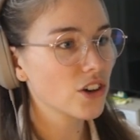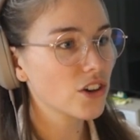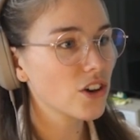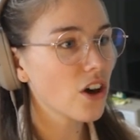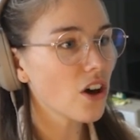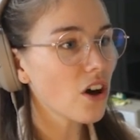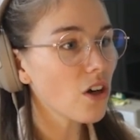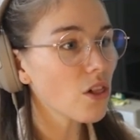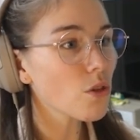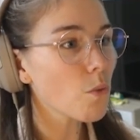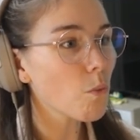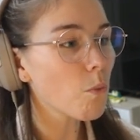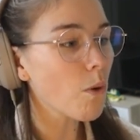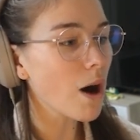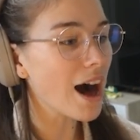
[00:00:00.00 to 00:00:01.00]
Girl,
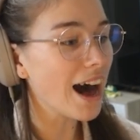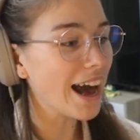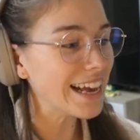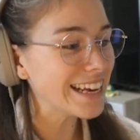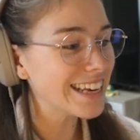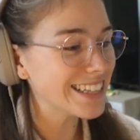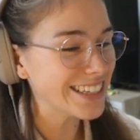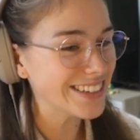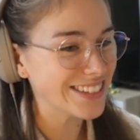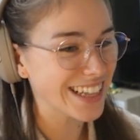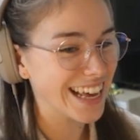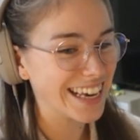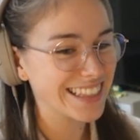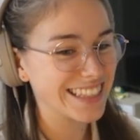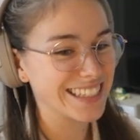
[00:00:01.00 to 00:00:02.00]
why are you
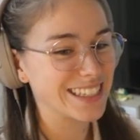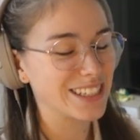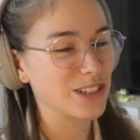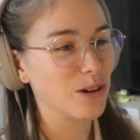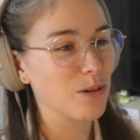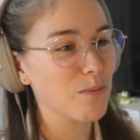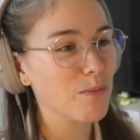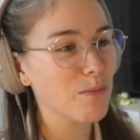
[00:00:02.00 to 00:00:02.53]
like this to your